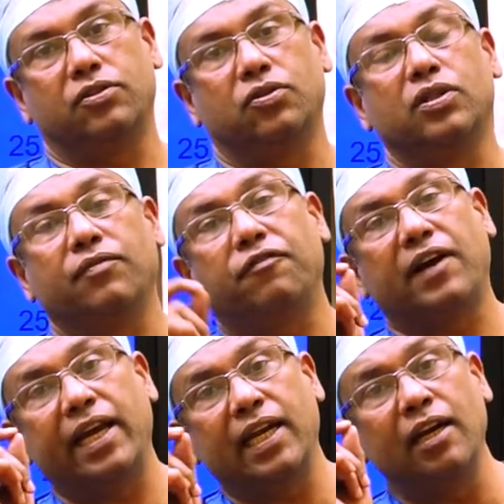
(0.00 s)
So the
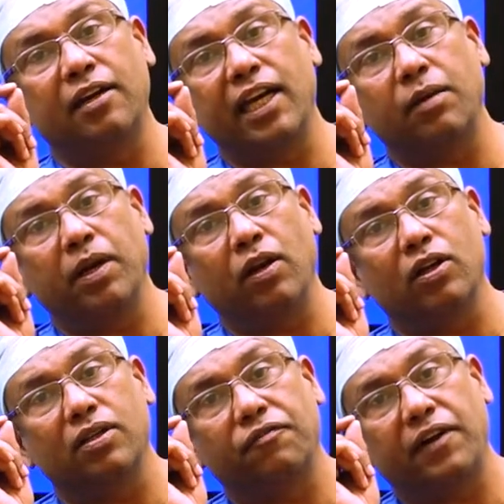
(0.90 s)
final treatment
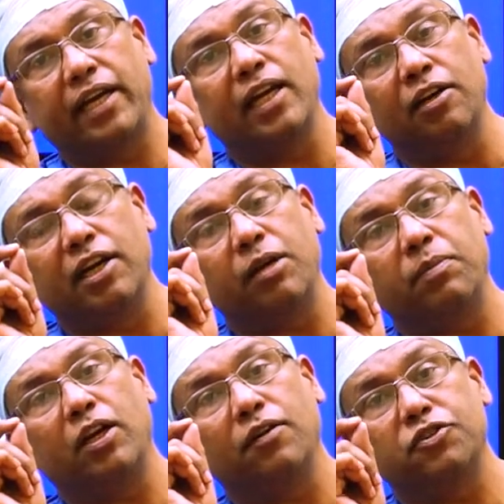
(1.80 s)
or the final
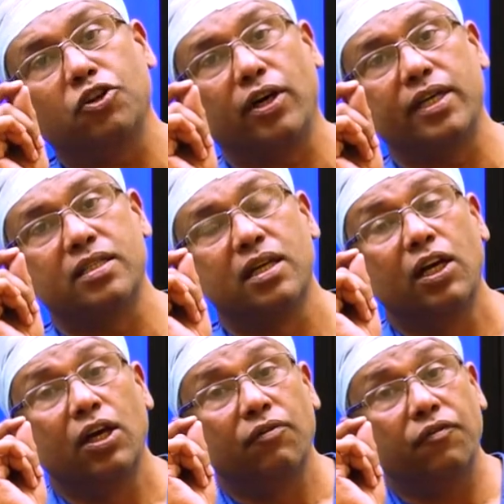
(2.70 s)
treatment of
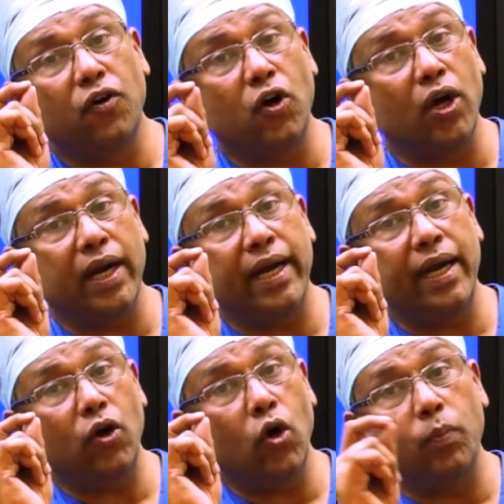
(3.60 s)
choice for
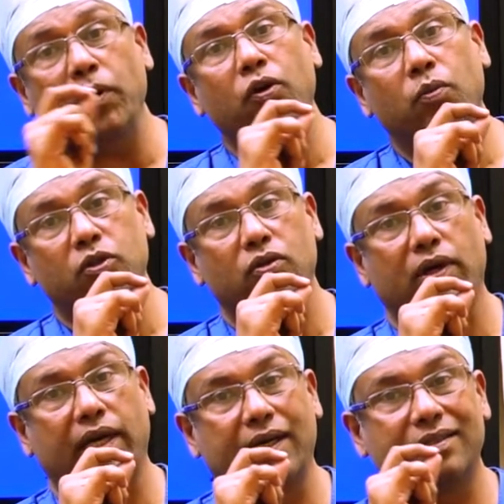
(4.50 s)
a open
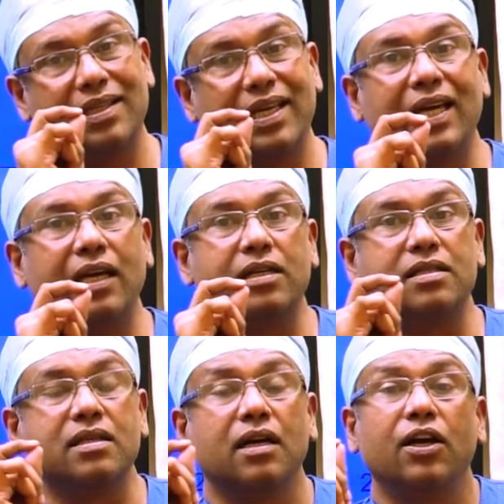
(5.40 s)
pneumothorax
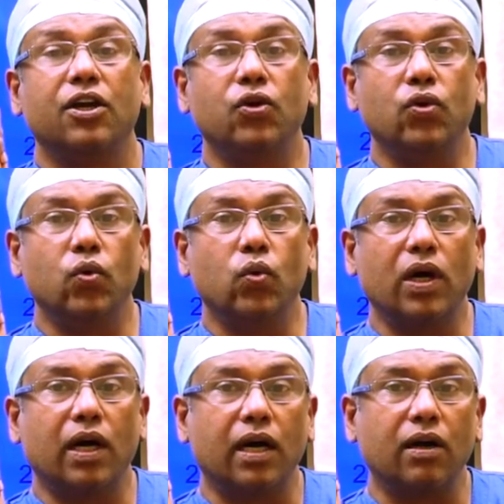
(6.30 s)
is you
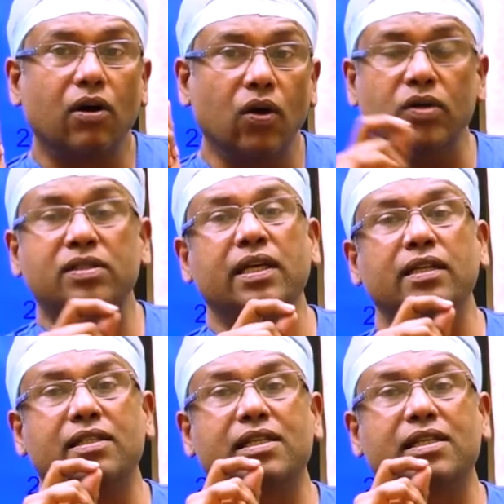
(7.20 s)
are closing the